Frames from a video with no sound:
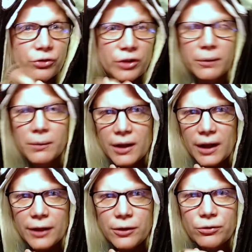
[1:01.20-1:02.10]
it,
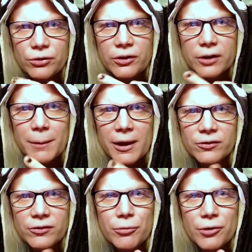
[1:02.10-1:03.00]
and usually the commands are
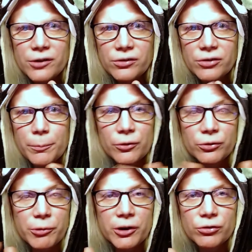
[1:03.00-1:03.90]
pretty simple. It's
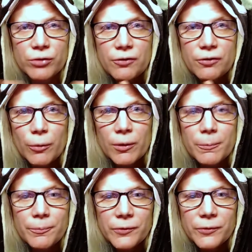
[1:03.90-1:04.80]
pretty straightforward.
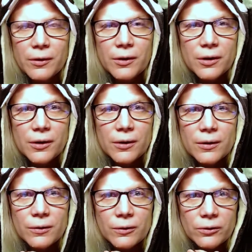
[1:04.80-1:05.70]

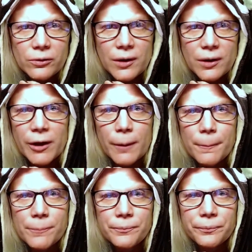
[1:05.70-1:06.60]
So anyway,
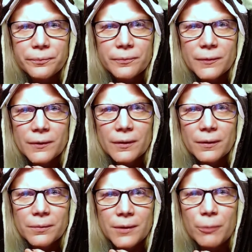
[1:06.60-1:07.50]

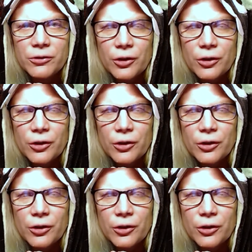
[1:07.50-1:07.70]
that was another